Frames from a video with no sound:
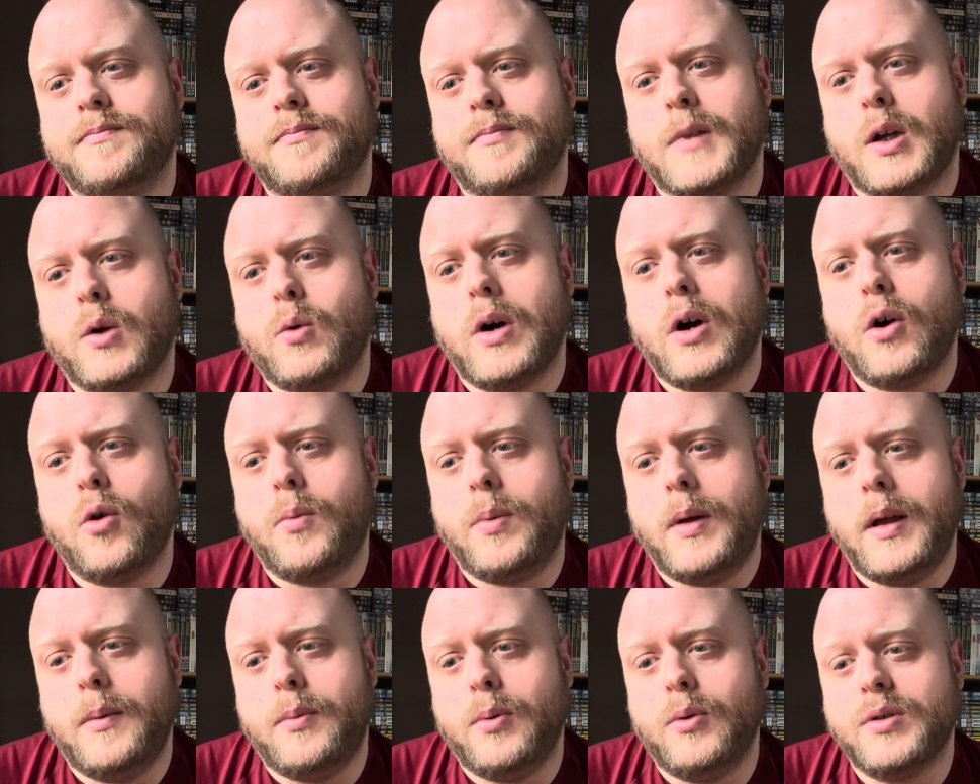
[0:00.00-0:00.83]
quell
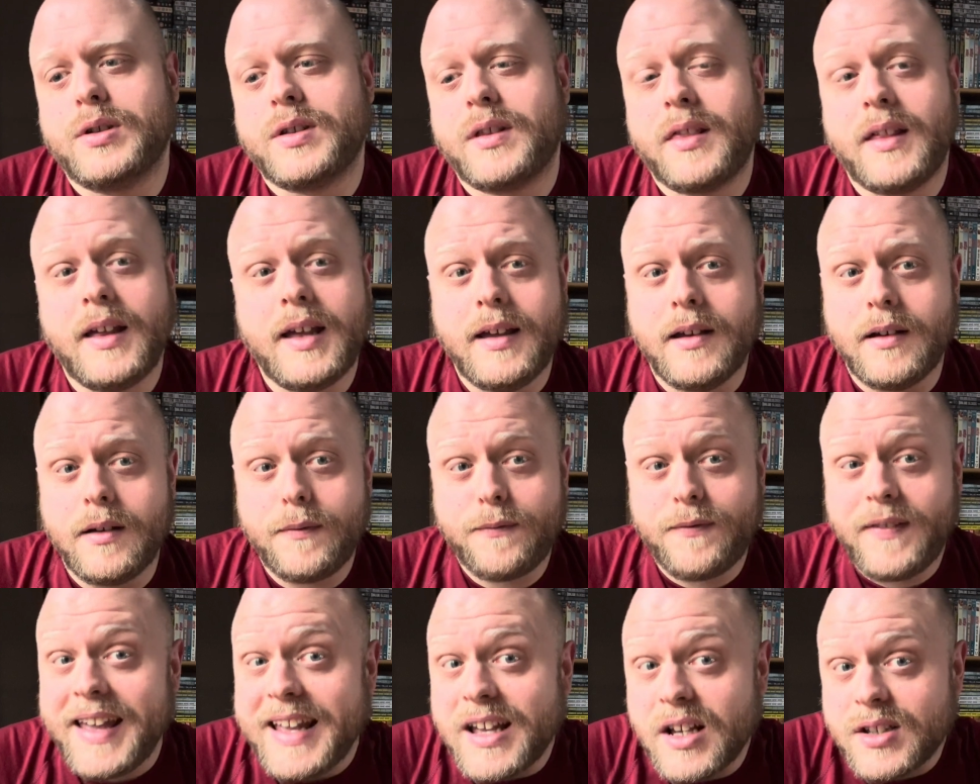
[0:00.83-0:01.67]
people's
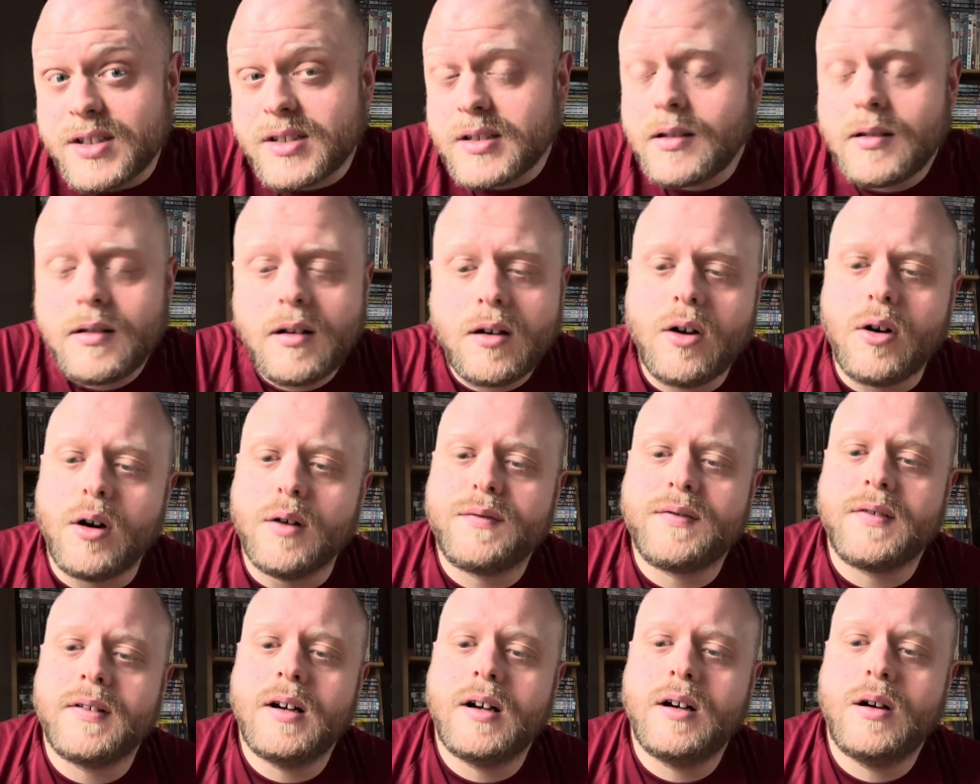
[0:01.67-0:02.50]
fears of
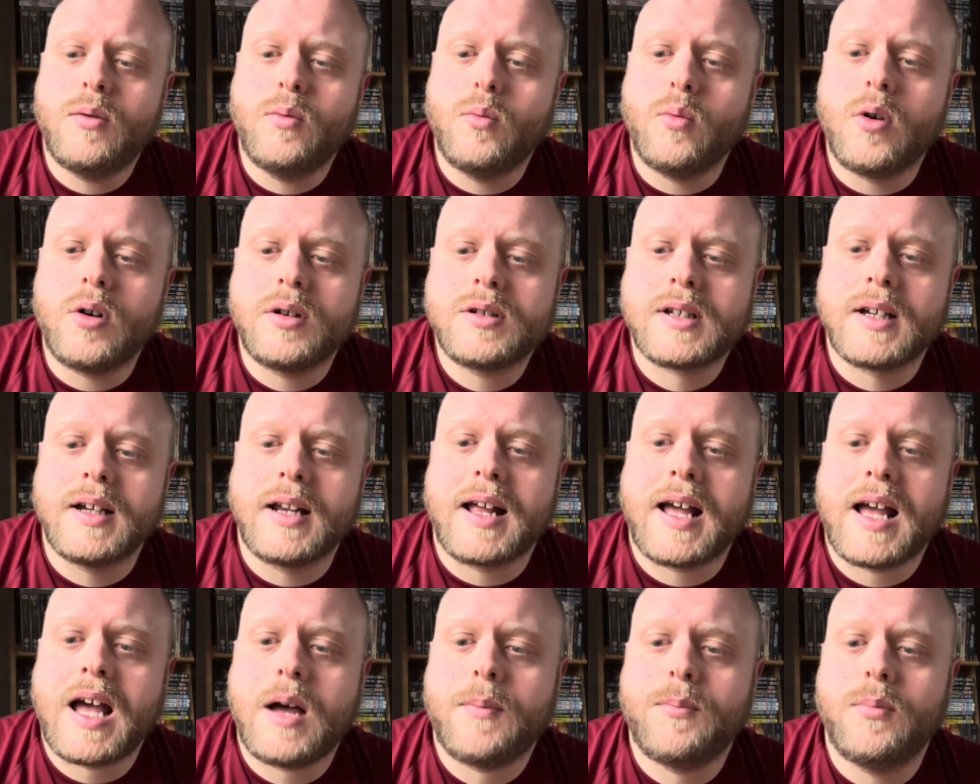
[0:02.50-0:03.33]
what's going to
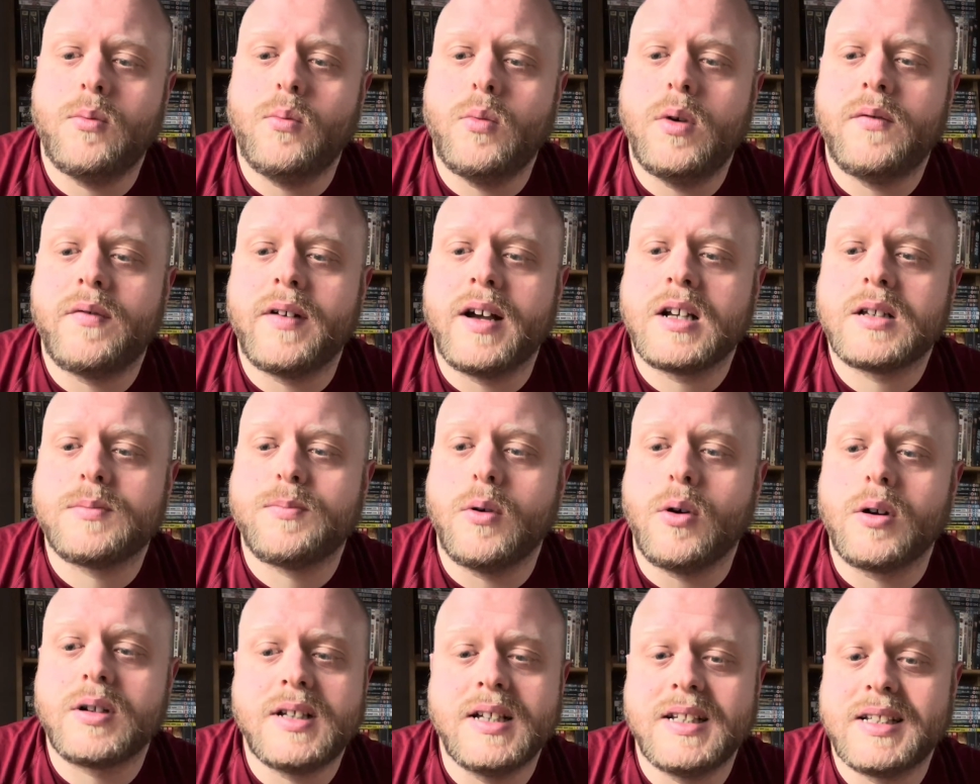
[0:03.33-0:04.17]
happen with
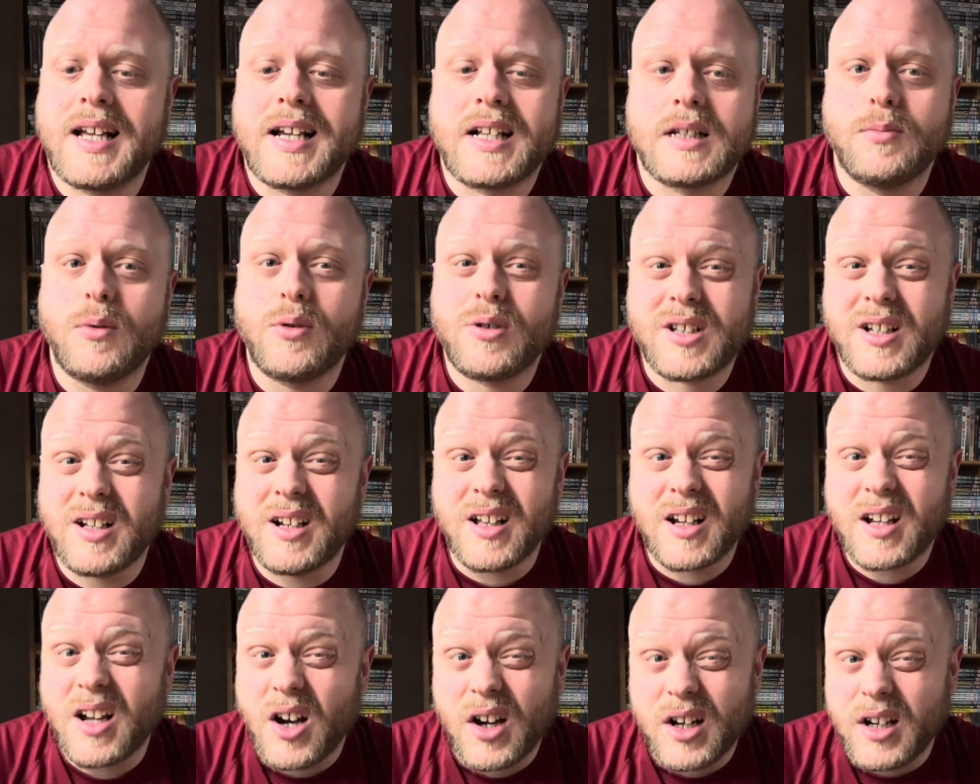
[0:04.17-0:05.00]
Xbox. Is Xbox going to
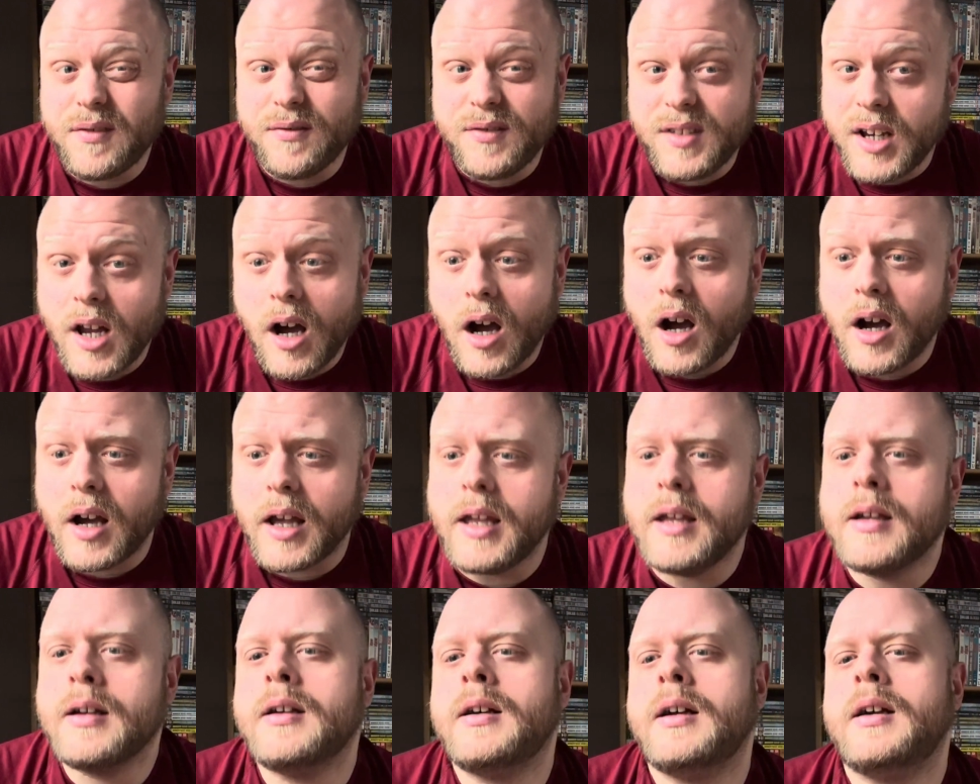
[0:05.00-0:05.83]
kind of
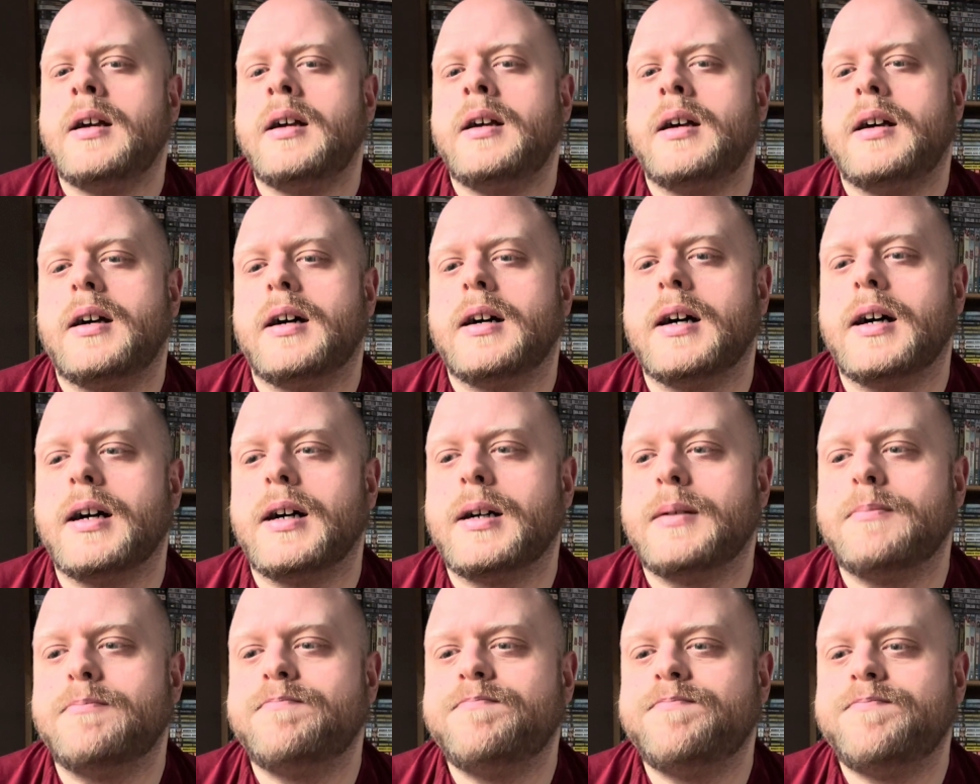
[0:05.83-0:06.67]
die?
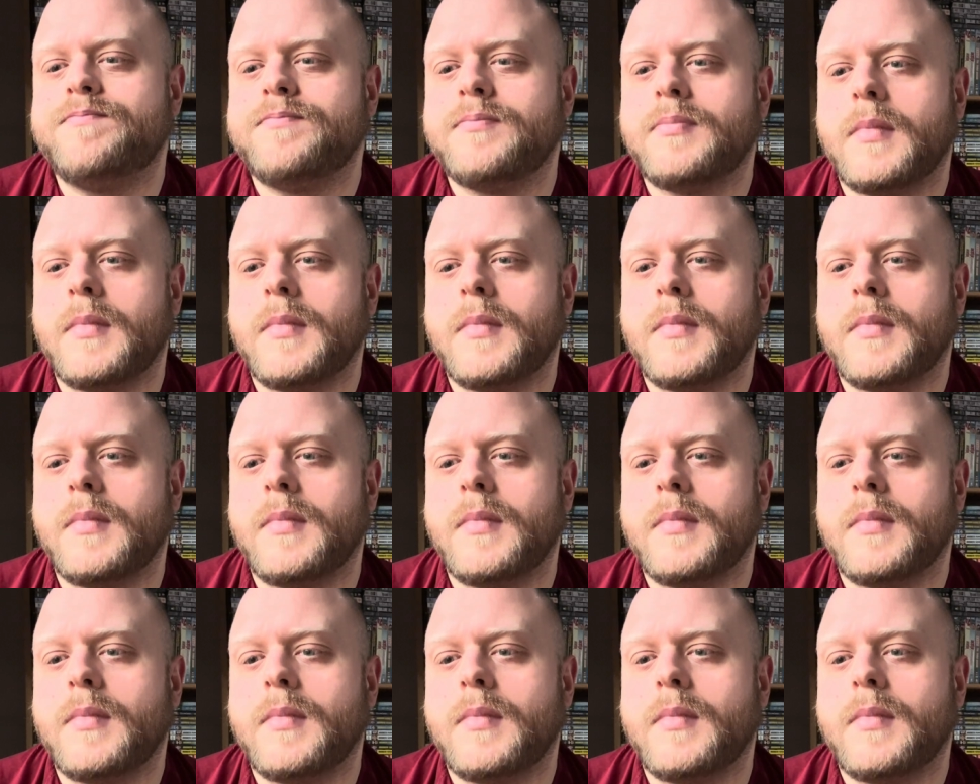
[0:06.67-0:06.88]
I